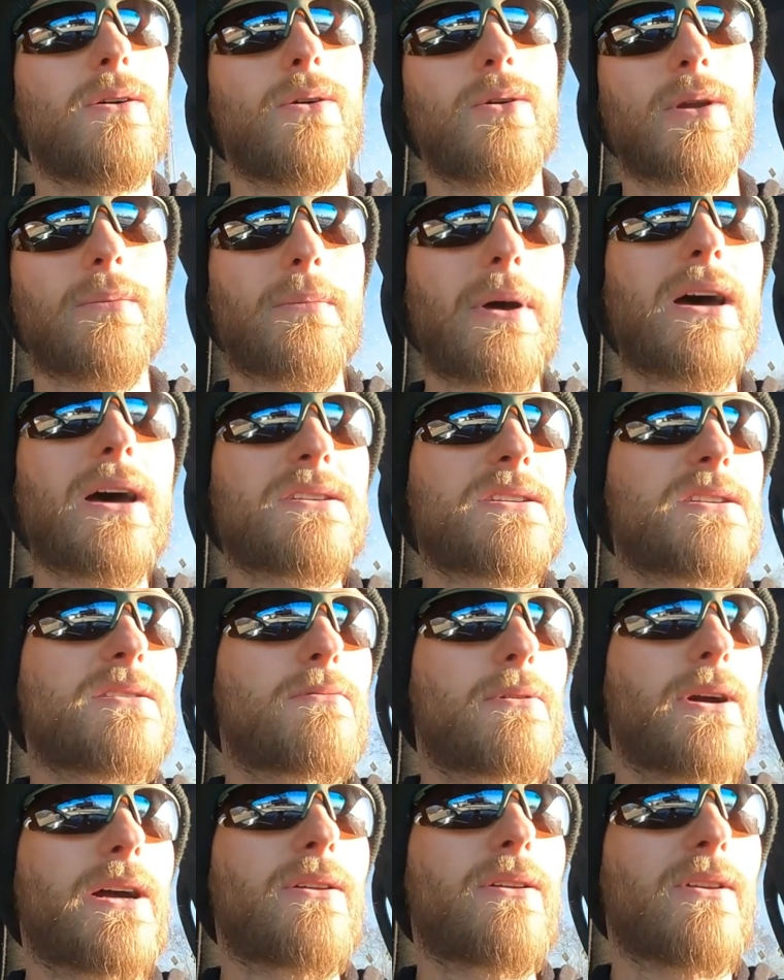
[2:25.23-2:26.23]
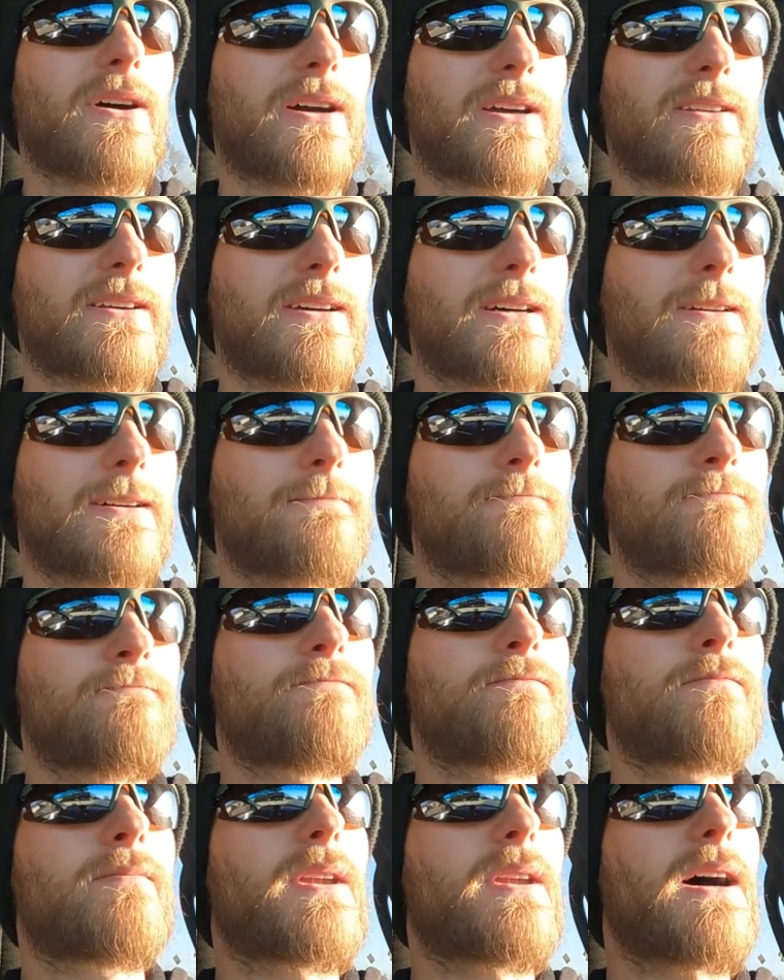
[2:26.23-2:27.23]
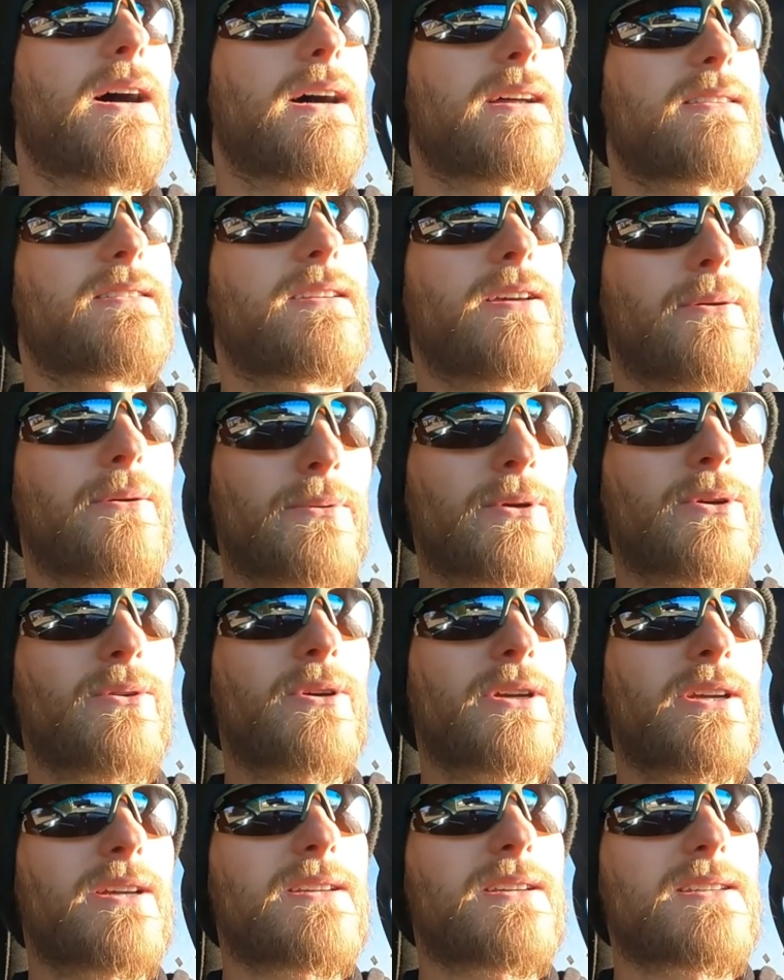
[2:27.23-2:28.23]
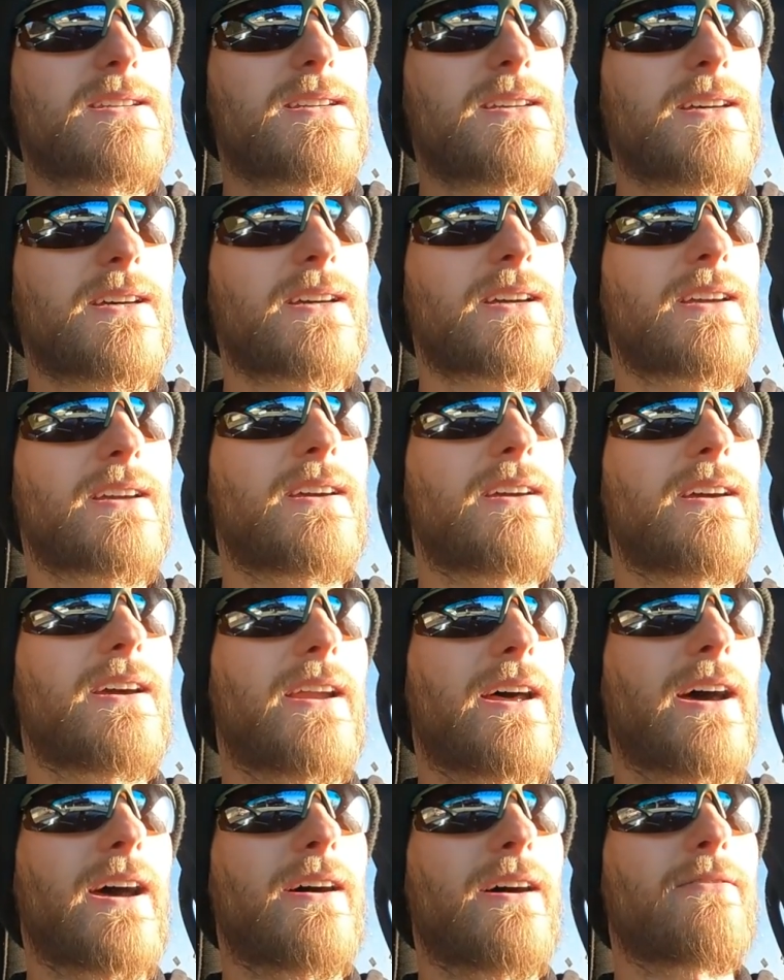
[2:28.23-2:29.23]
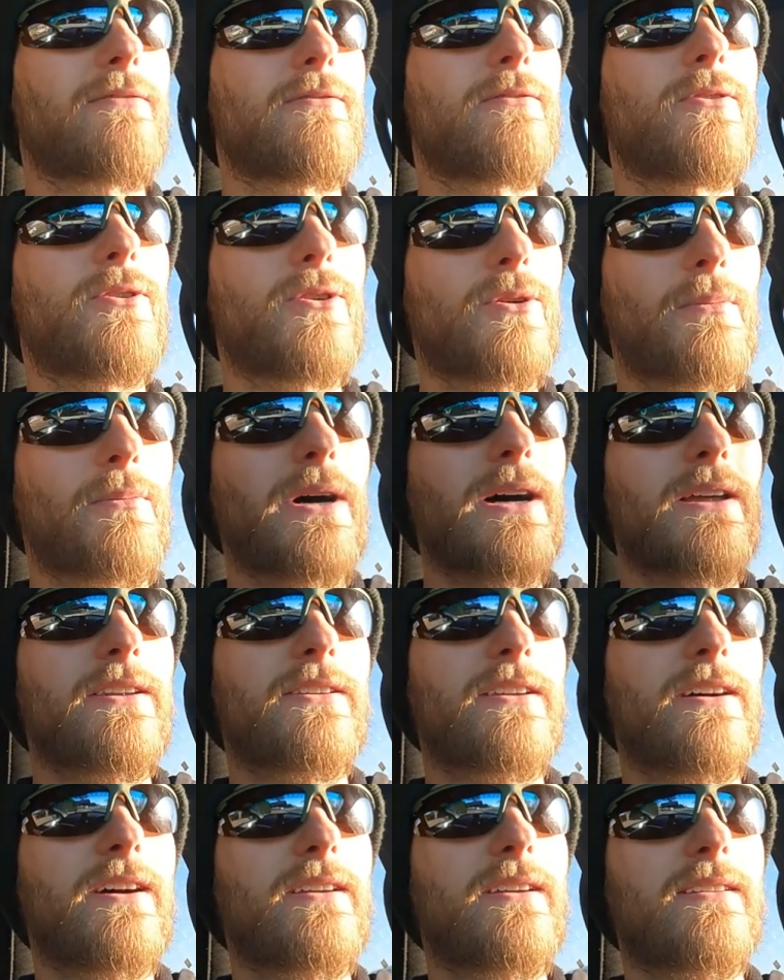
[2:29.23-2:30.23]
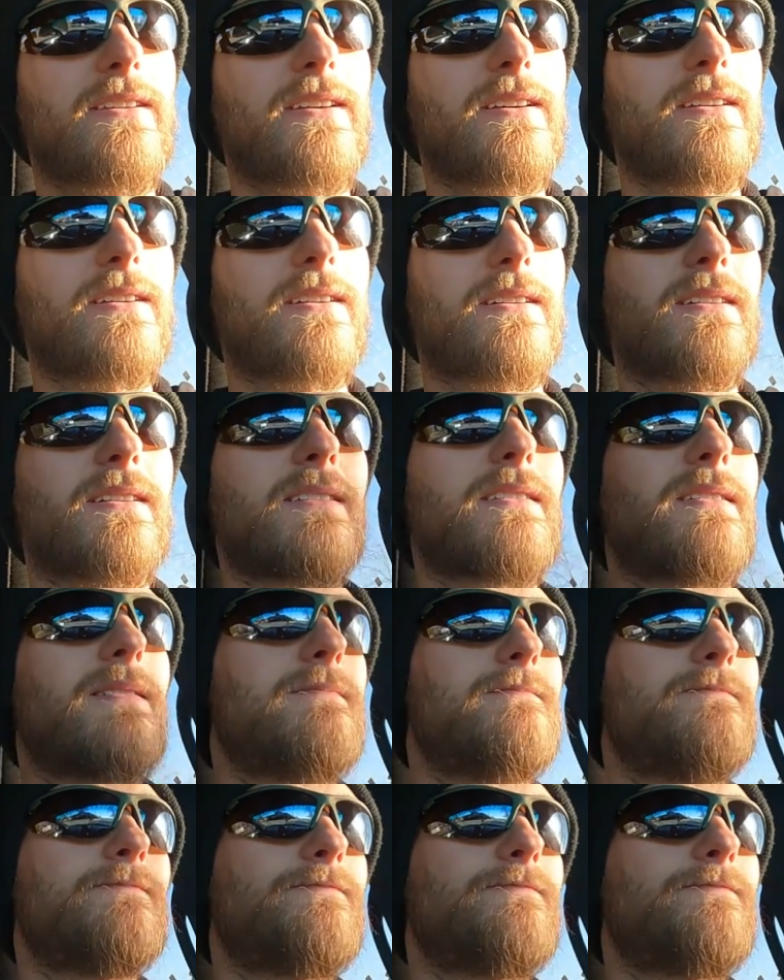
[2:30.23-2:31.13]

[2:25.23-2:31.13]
when it bounces around like that, I typically get sick and have real bad sinus headaches.